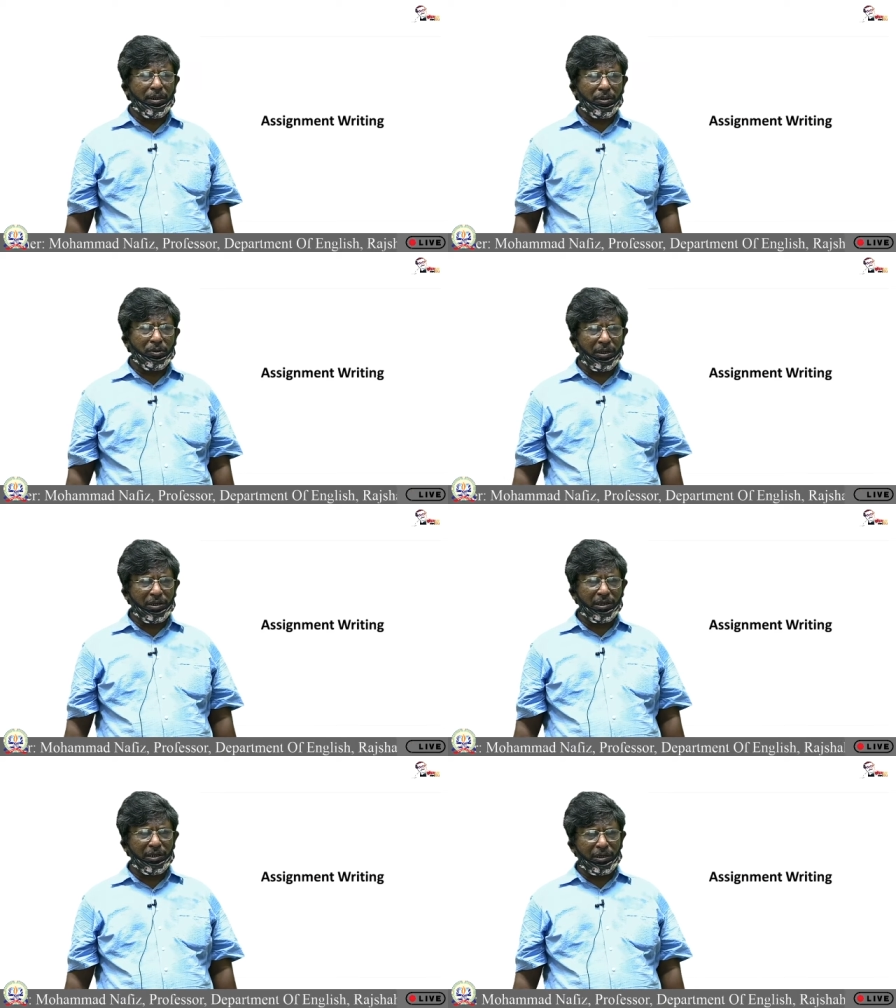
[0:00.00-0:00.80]

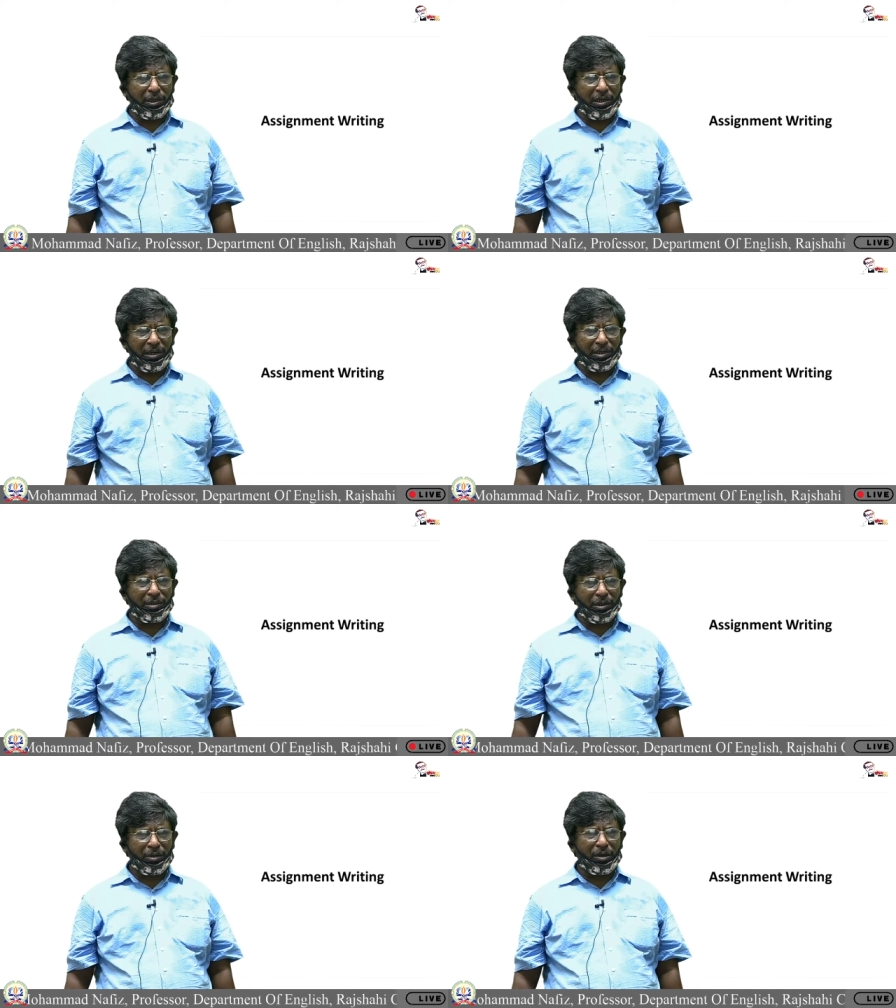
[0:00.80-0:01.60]

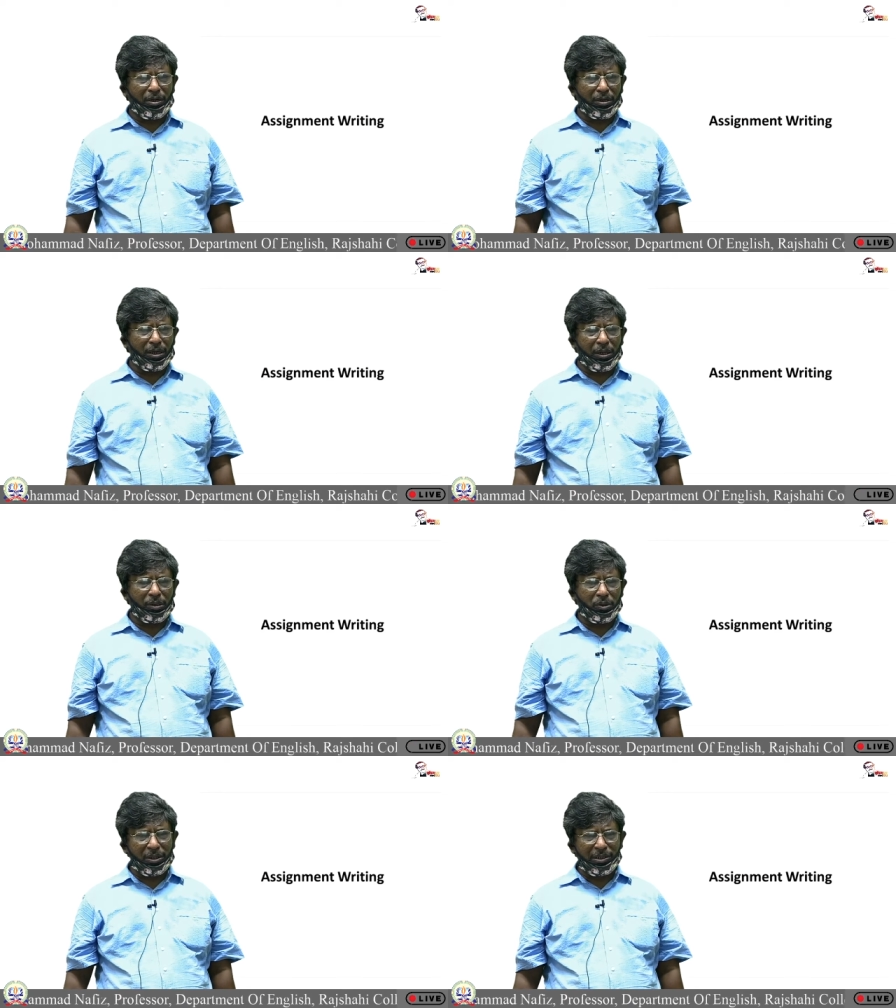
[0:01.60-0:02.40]
28th or
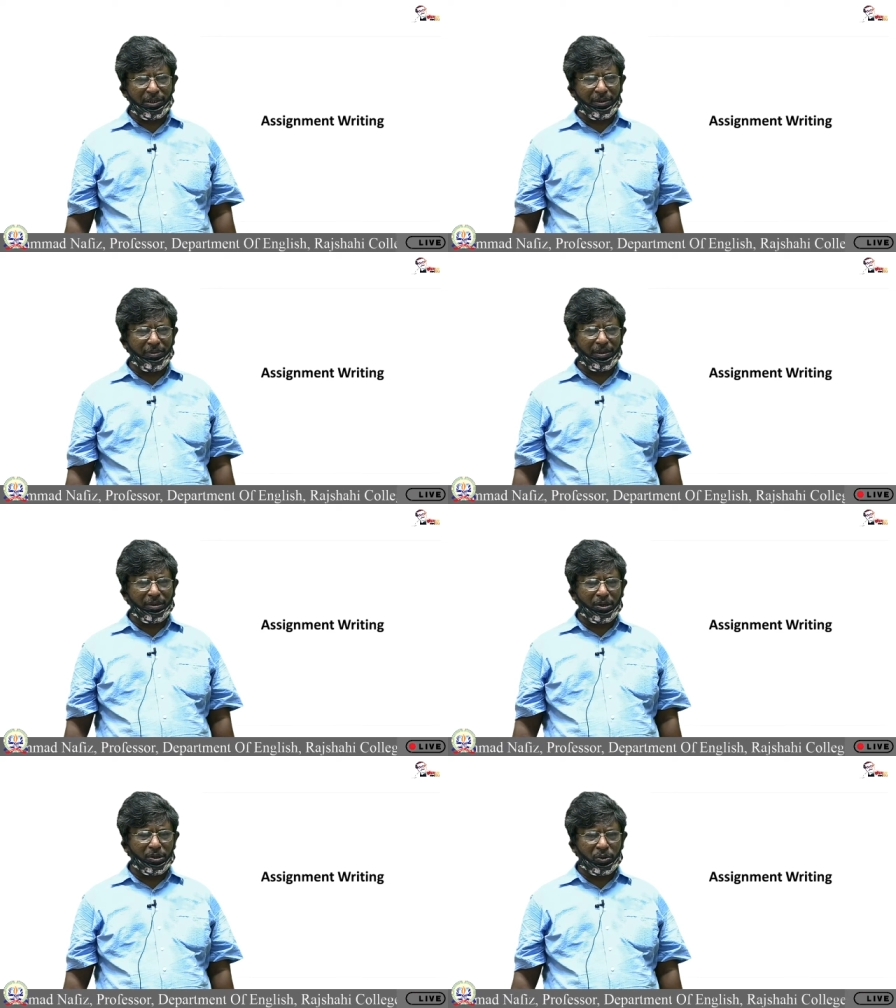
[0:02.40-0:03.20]
27th
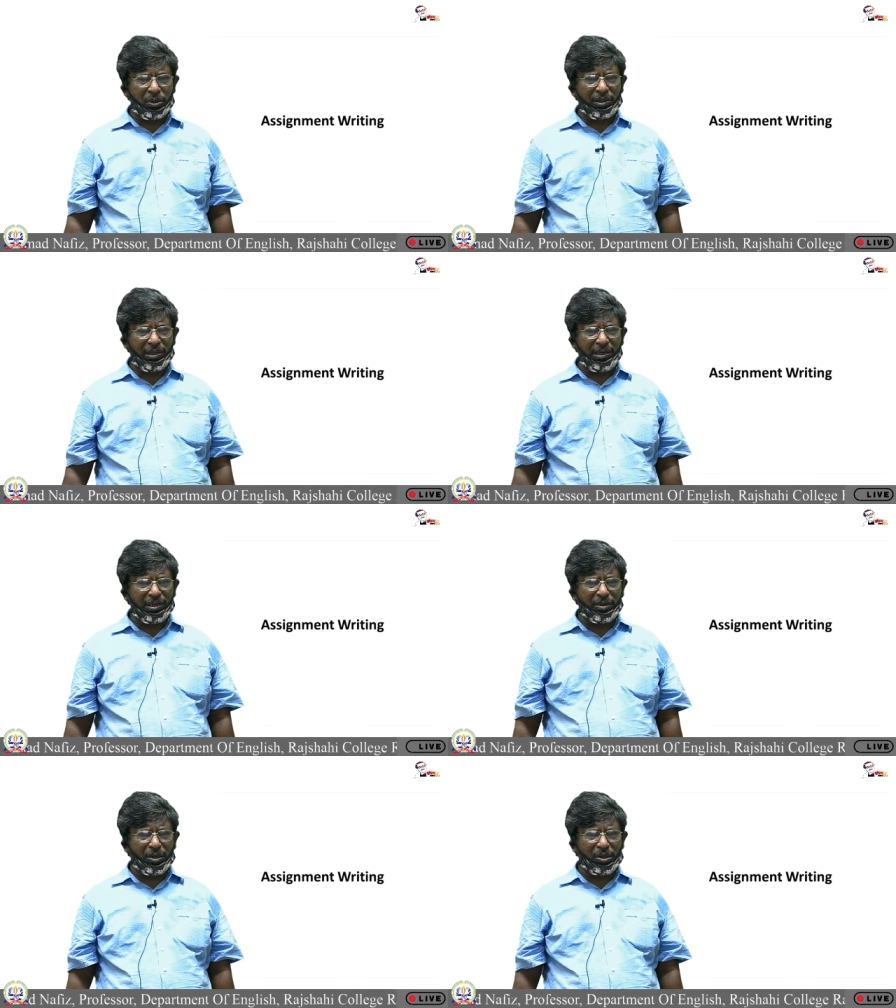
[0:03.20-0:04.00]
or
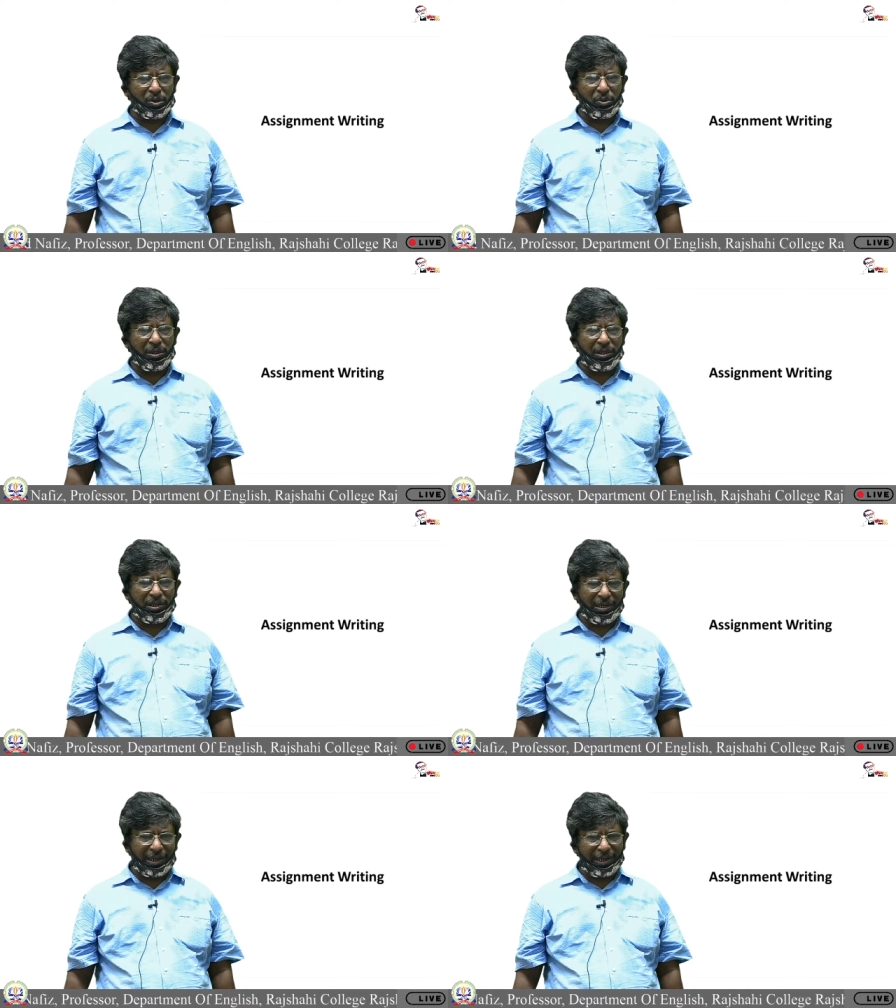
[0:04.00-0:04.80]
28th or
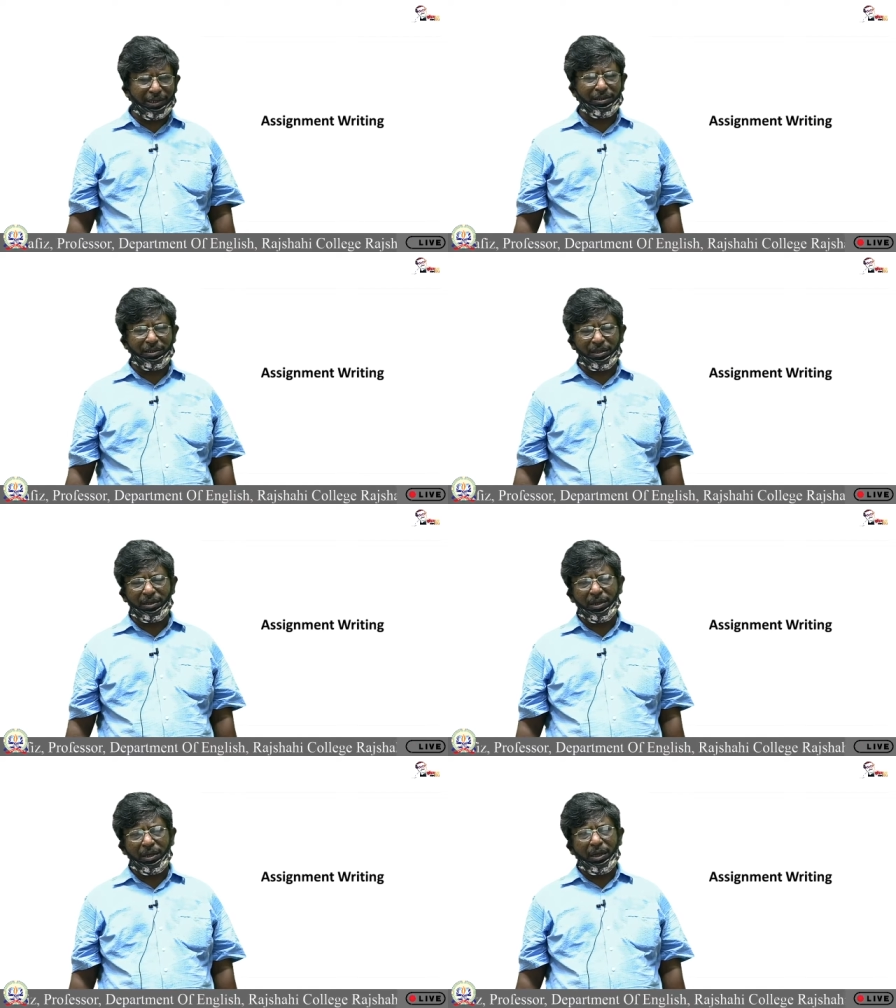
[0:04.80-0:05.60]
29th
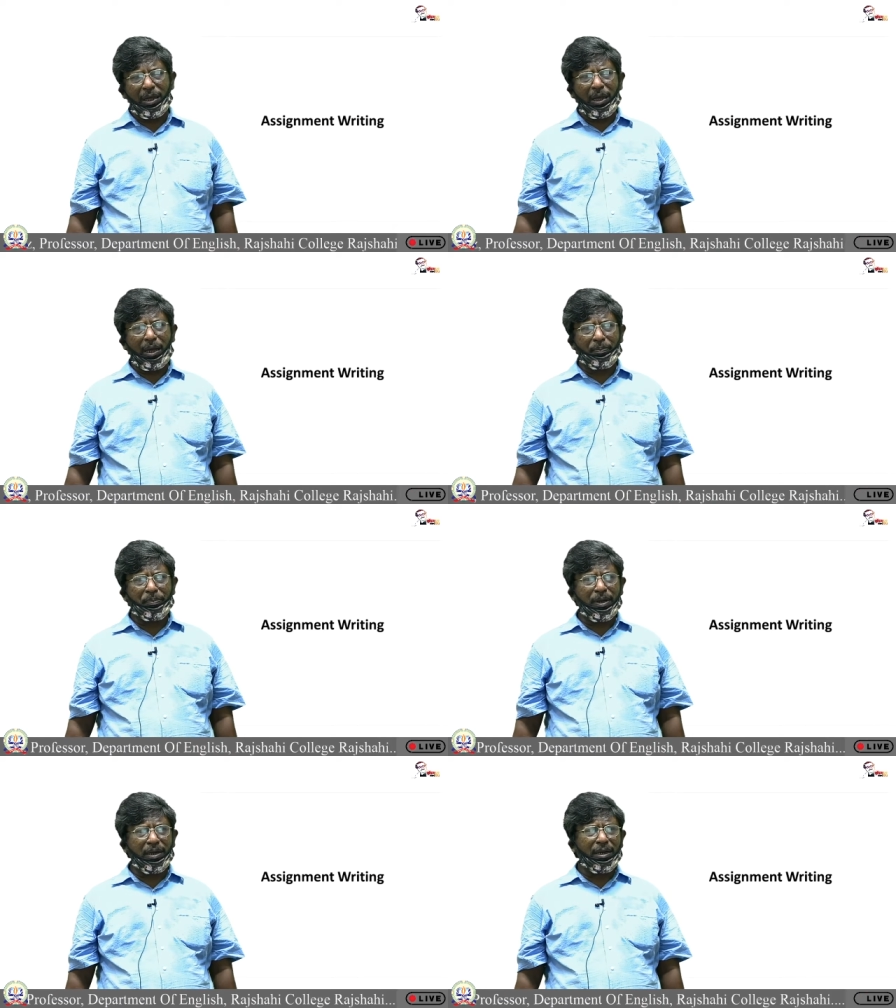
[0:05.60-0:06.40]

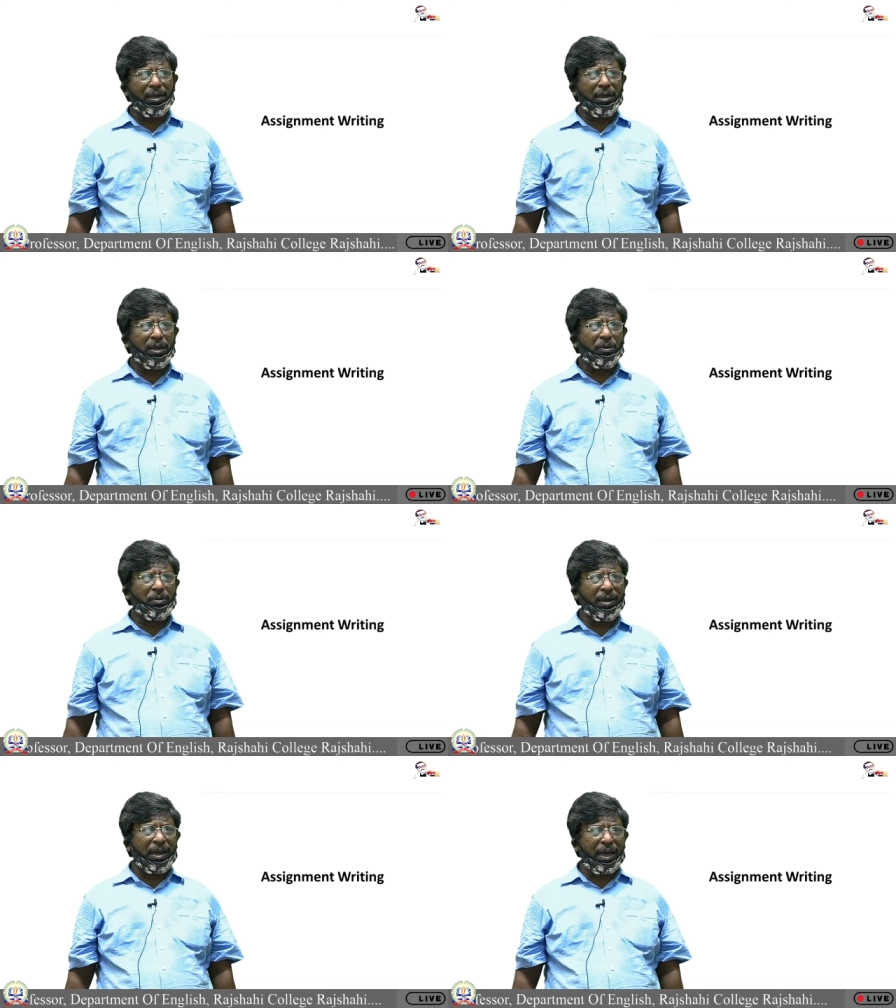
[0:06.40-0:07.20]
April, you
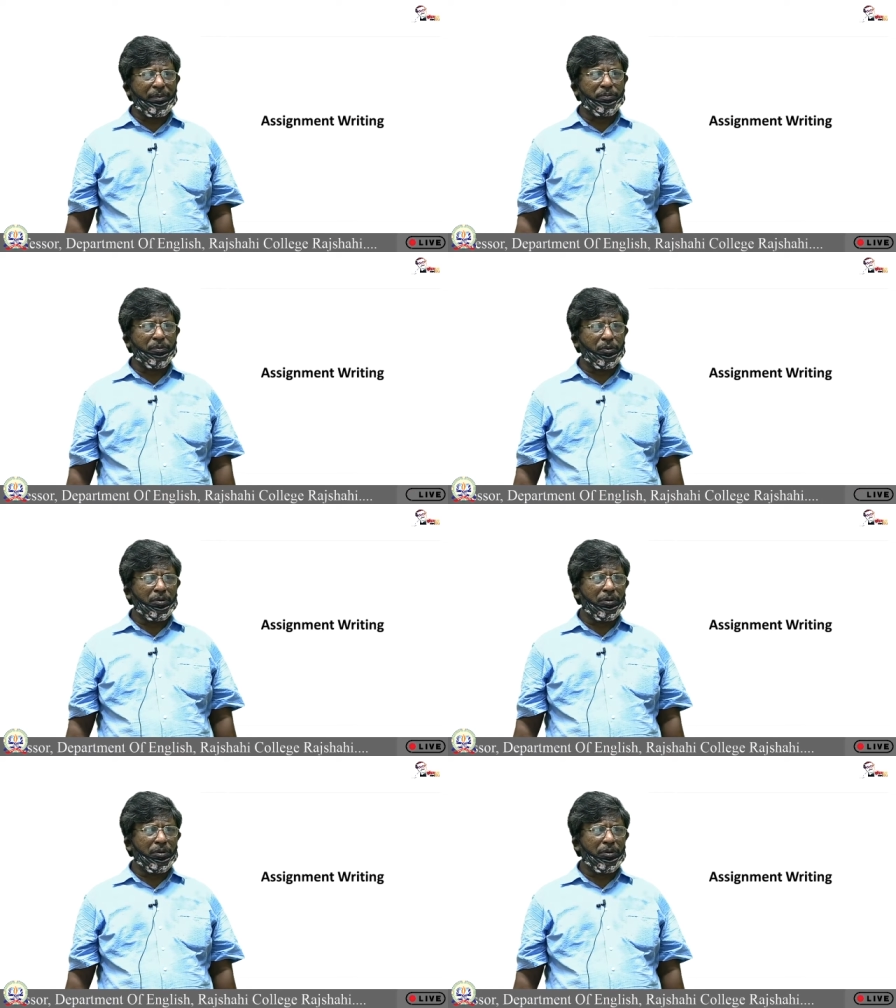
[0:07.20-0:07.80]
will have to